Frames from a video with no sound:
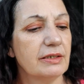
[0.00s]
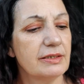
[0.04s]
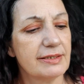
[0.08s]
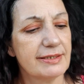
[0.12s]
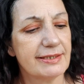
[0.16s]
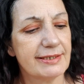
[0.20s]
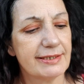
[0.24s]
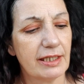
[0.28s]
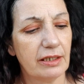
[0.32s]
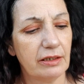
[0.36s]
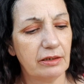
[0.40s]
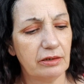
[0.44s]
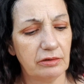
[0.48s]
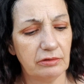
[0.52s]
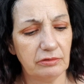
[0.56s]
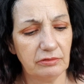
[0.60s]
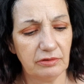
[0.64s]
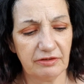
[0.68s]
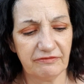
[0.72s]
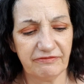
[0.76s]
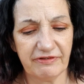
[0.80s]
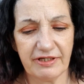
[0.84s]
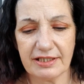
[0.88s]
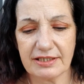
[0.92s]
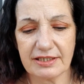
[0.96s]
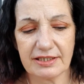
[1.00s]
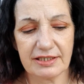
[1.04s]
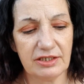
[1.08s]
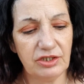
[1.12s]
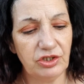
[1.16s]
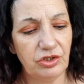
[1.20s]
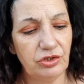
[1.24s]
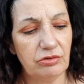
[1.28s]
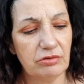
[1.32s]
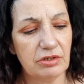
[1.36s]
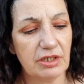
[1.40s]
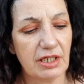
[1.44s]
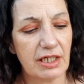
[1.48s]
So the first thing
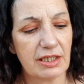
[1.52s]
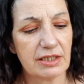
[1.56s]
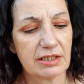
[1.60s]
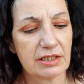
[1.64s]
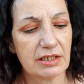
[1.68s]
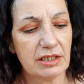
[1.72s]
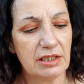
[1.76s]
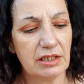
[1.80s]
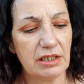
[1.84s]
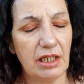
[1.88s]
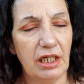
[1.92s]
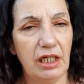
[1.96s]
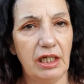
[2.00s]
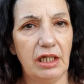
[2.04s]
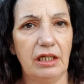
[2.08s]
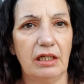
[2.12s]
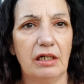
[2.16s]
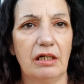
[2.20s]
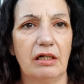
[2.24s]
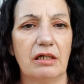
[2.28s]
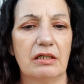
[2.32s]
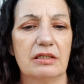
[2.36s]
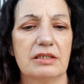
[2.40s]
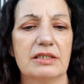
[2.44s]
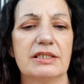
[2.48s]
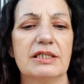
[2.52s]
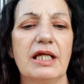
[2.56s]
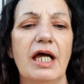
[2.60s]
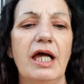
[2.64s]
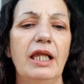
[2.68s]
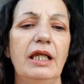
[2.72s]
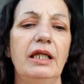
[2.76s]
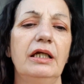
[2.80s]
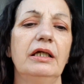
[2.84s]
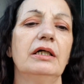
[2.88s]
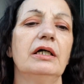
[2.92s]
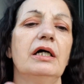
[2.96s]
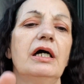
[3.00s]
you get in here are
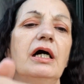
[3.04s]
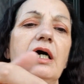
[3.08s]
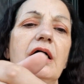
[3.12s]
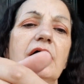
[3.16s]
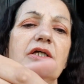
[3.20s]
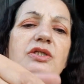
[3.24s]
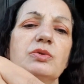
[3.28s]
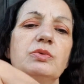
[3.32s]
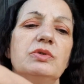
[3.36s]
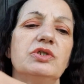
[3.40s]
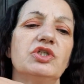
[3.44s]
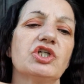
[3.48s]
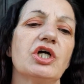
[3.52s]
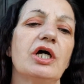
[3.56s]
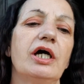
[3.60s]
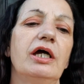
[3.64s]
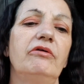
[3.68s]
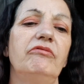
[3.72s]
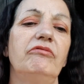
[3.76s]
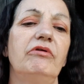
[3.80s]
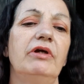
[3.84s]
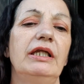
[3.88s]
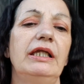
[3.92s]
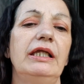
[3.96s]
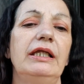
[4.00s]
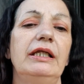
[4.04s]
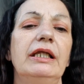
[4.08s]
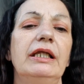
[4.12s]
styling cards, which I really